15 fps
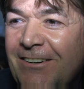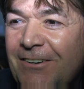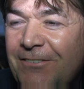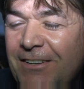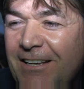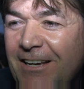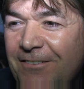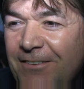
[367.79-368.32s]
I
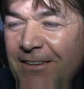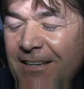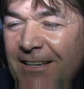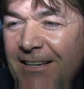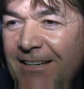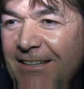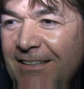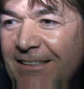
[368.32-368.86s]
think
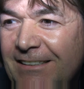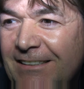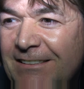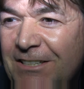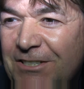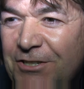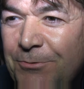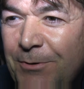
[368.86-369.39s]

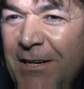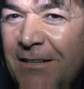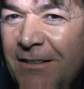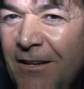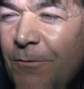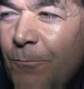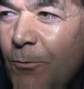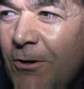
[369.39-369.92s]
they just drink a
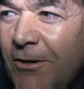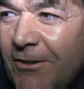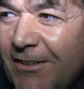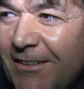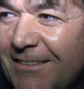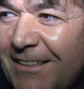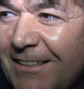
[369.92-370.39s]
lot of water.